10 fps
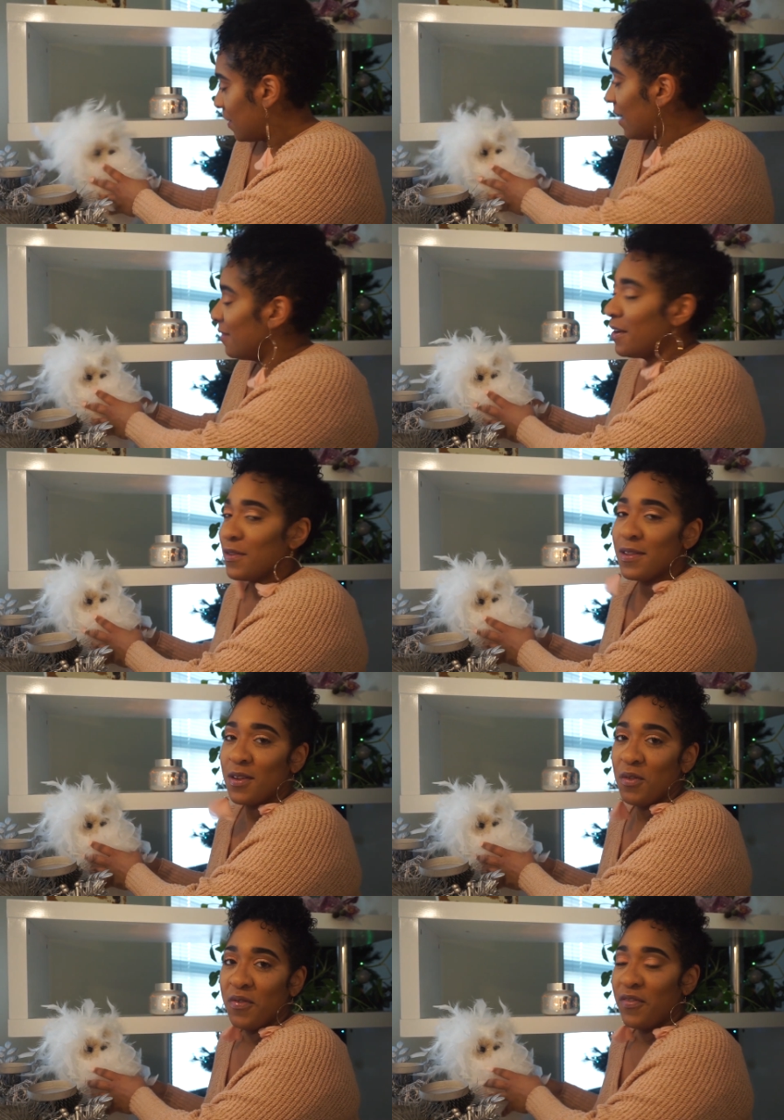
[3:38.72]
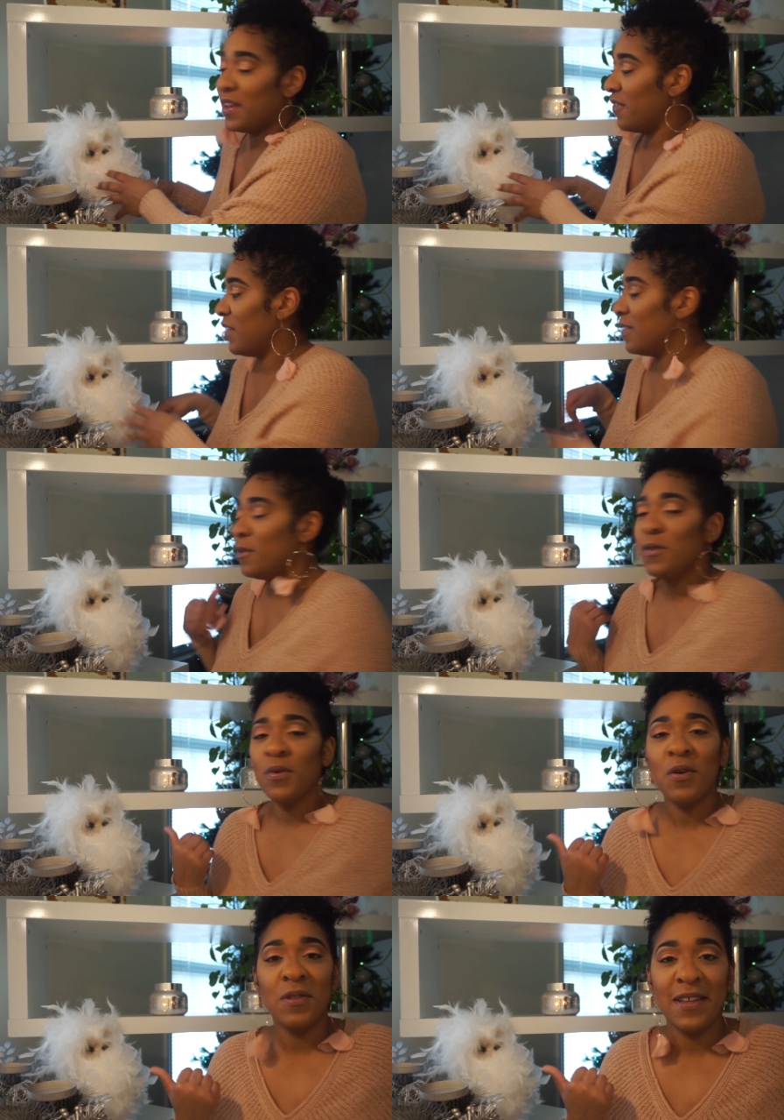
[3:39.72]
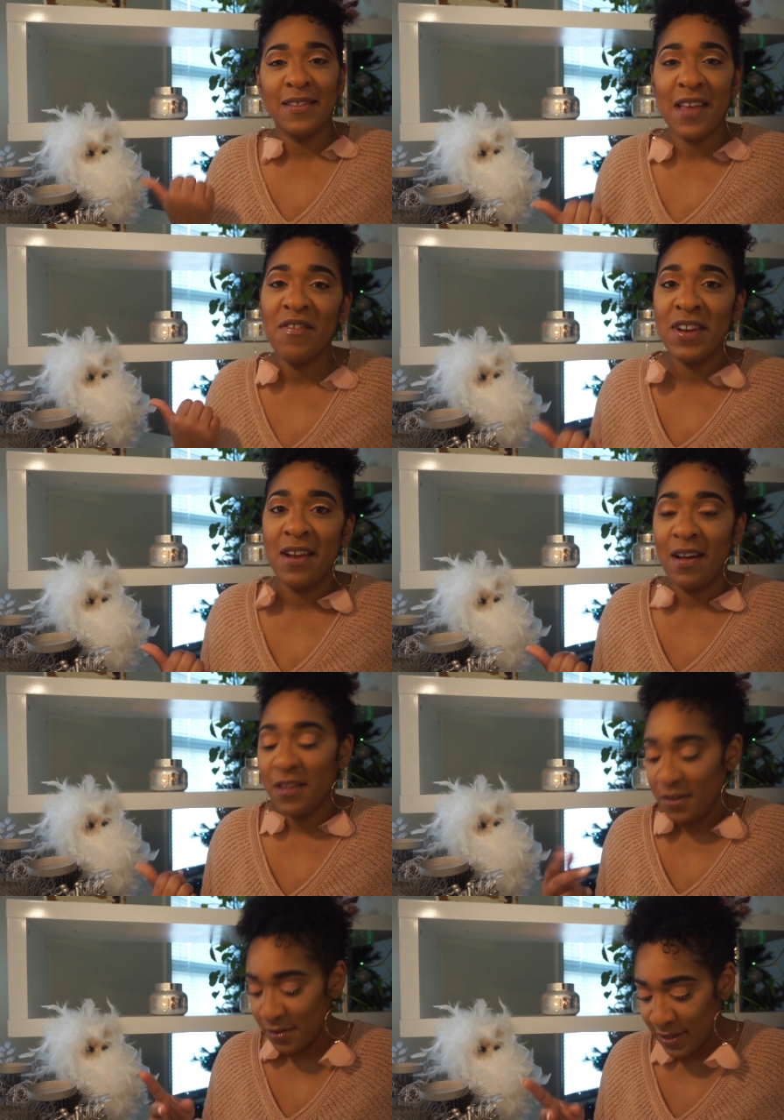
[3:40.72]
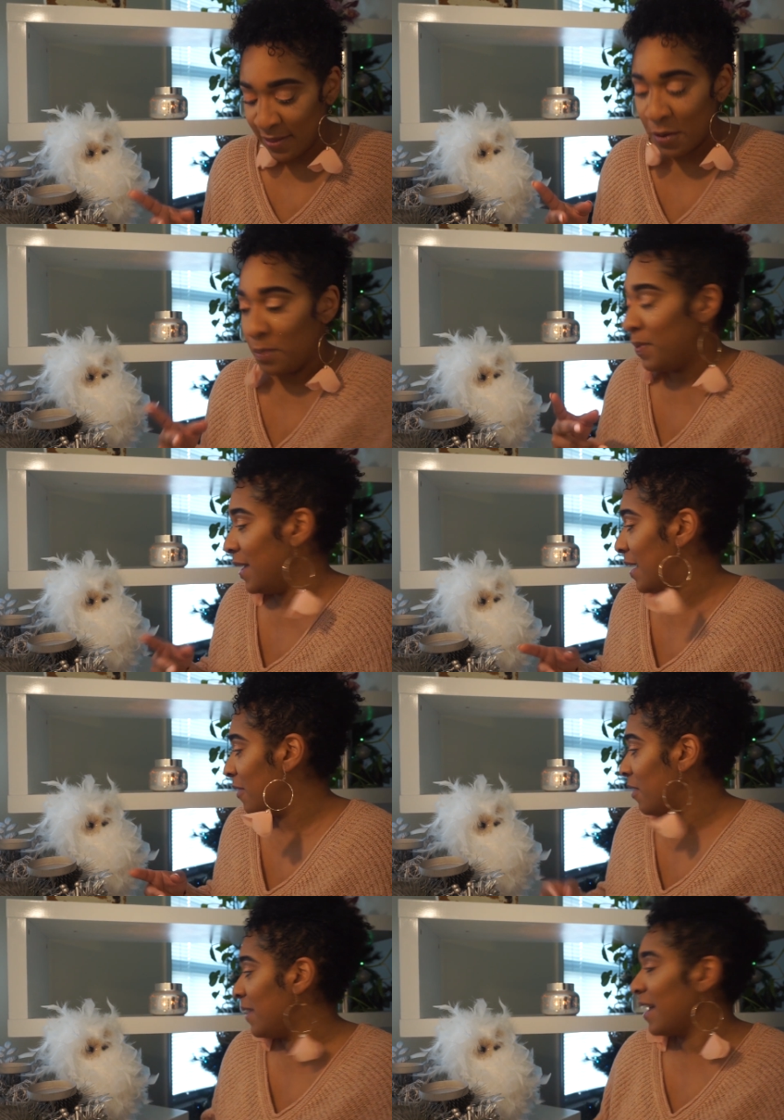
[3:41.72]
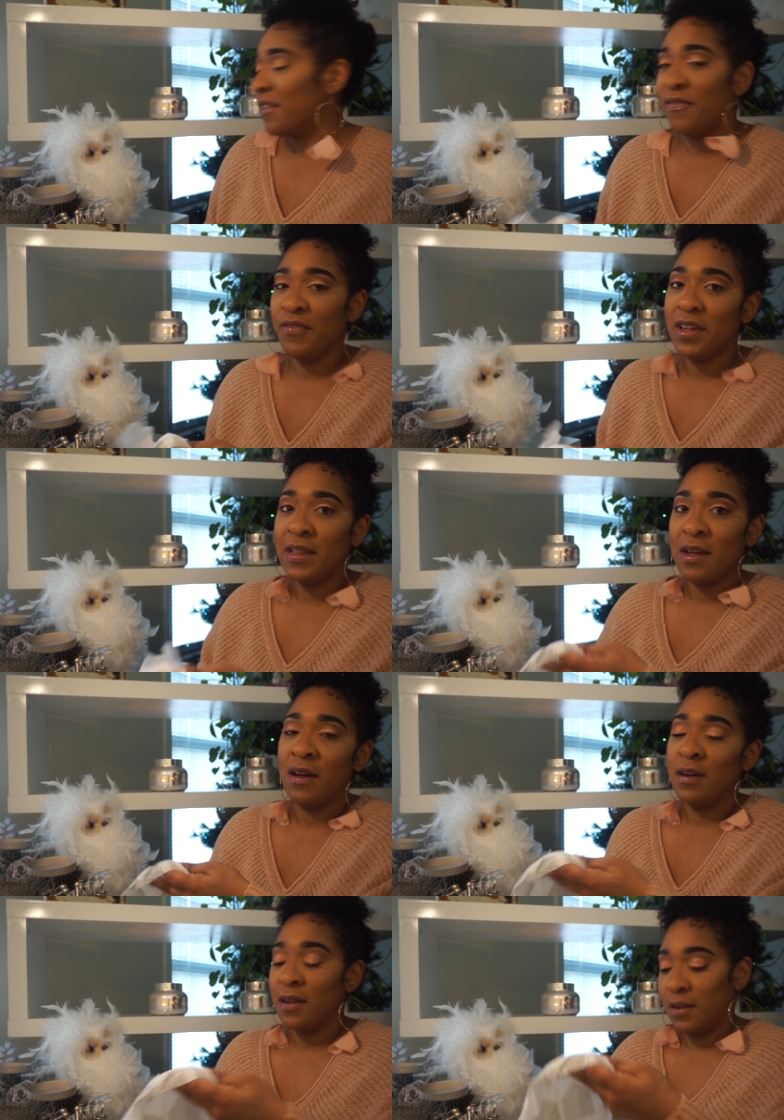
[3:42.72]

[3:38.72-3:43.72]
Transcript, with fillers: And they're so fluffy. Those were only $7, and they're big. They're like a foot long.